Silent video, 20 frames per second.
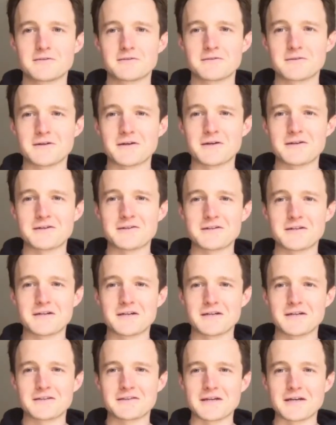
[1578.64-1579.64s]
And mm-hmm. uh,
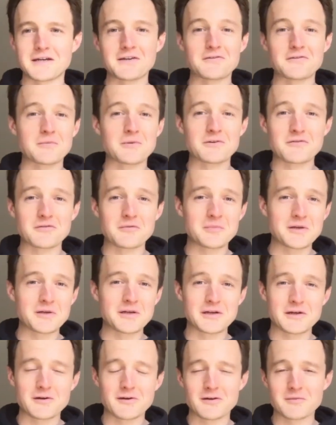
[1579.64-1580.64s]
thank you so much for being
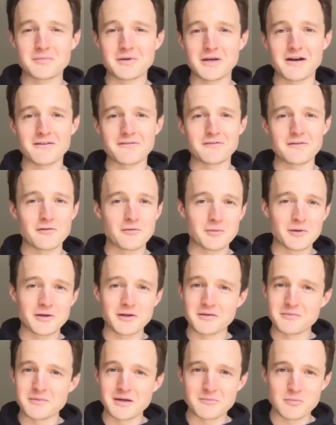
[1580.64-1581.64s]
here on behalf of everybody in
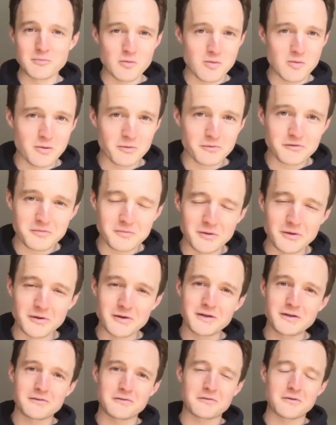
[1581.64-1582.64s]
the Make More Marbles
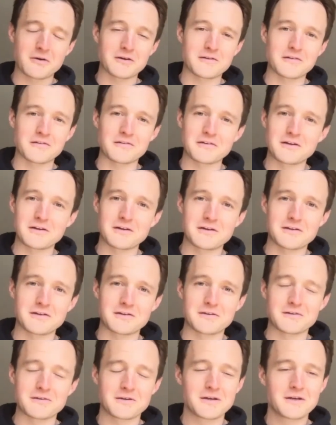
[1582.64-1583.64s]
community. It's great to see you
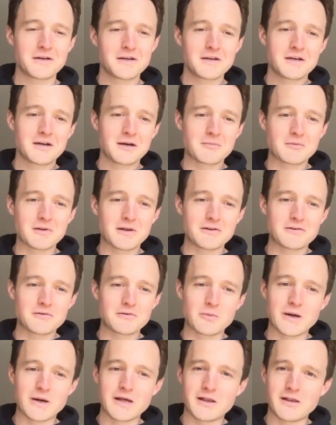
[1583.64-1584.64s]
and. I'm glad you're
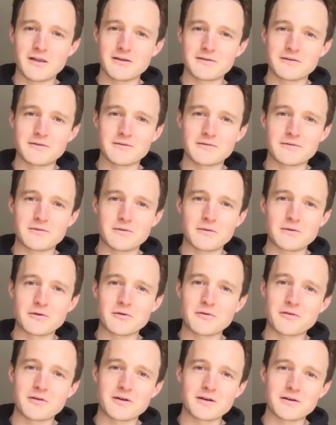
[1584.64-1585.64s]
well and doing your
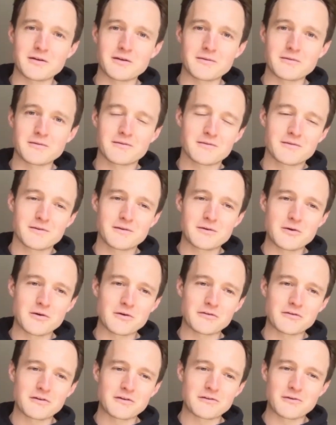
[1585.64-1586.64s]
thing. And New York
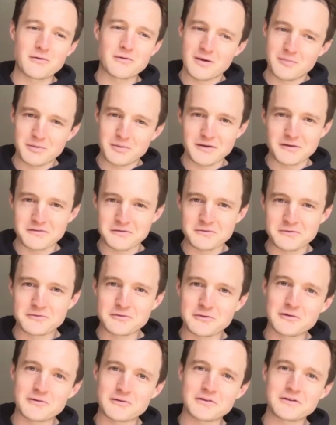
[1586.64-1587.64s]
City is a great place, so enjoy
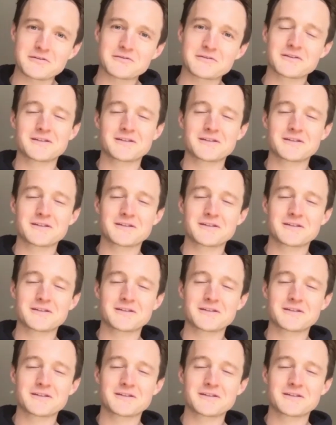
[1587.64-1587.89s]
yourself.